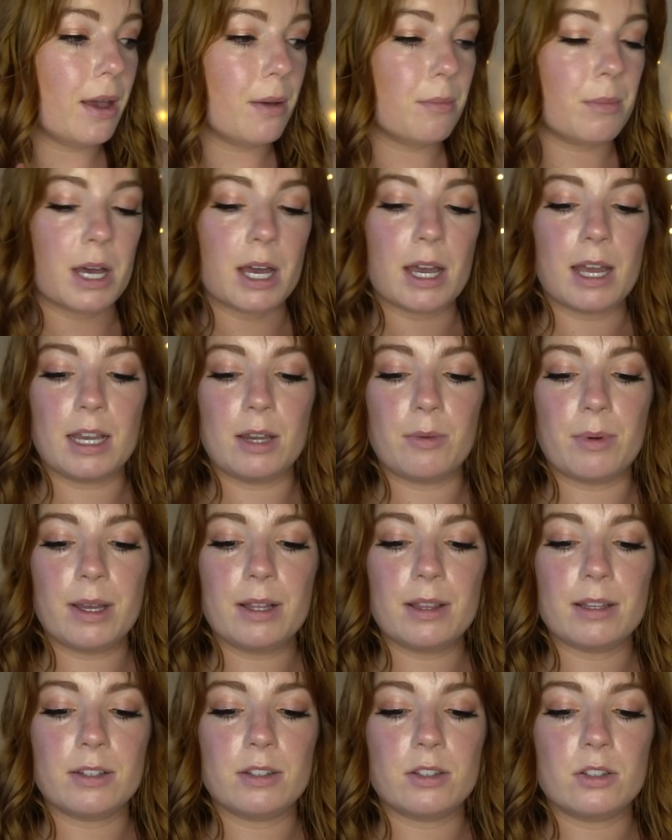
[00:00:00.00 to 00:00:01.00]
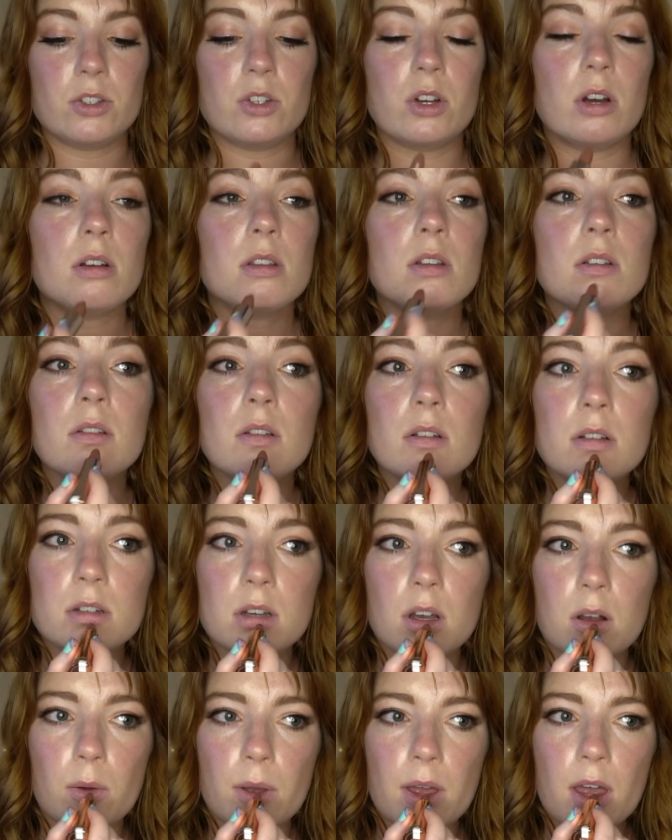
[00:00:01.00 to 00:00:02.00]
But anyway, let's chuck this on,
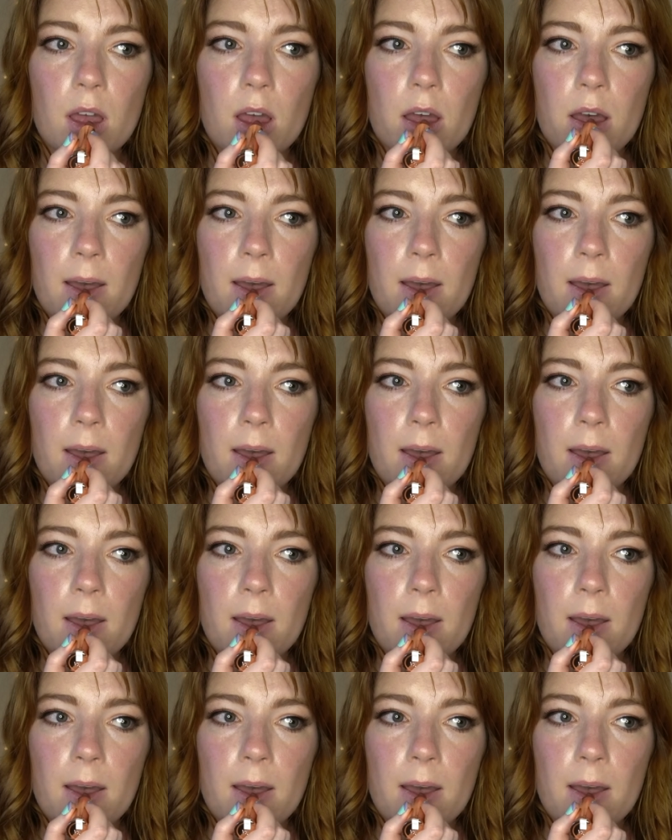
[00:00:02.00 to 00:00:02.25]
shall we?